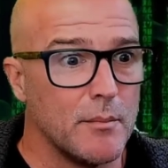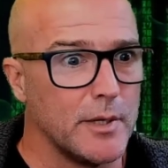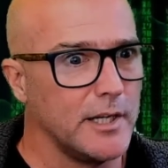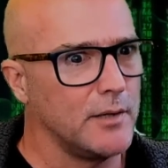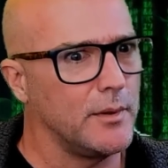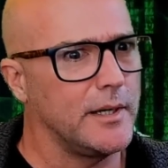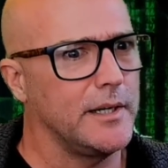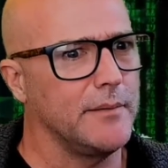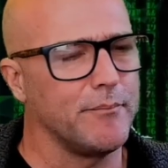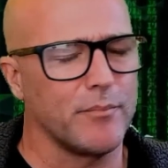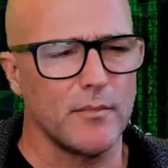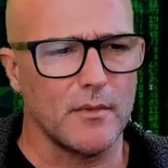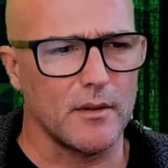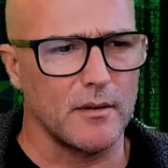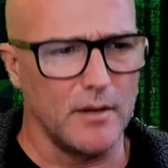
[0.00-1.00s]
But anyway,
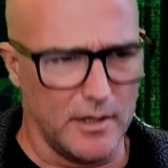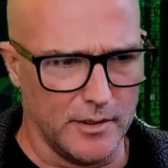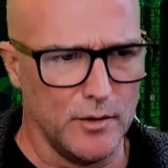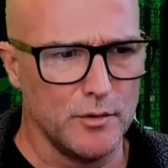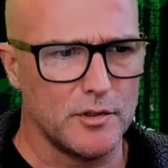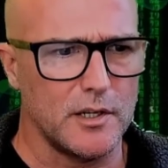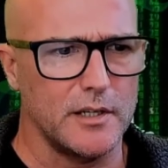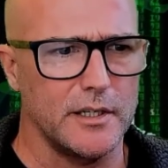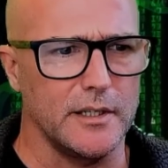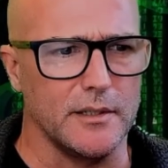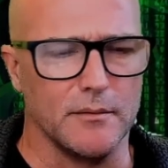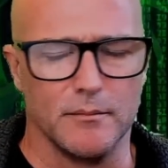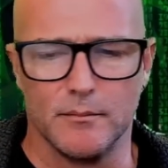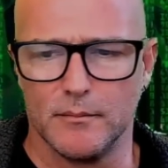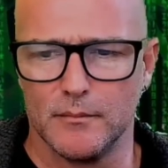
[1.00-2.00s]
a new
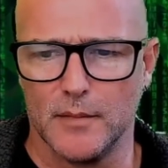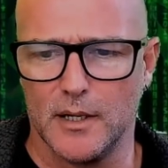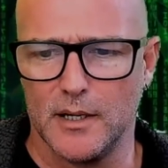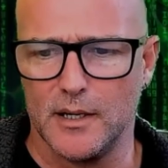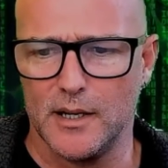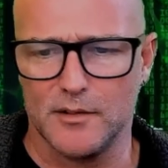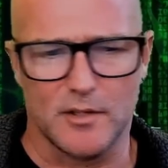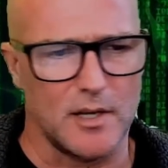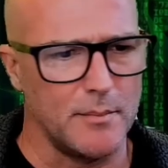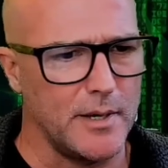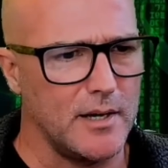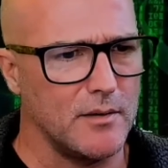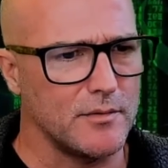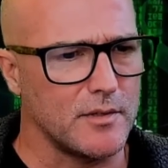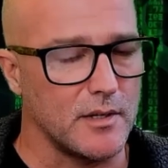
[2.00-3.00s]
study has come
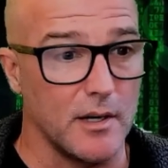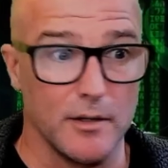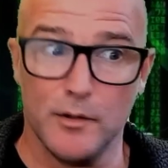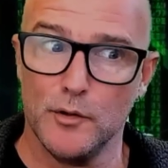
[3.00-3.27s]
out.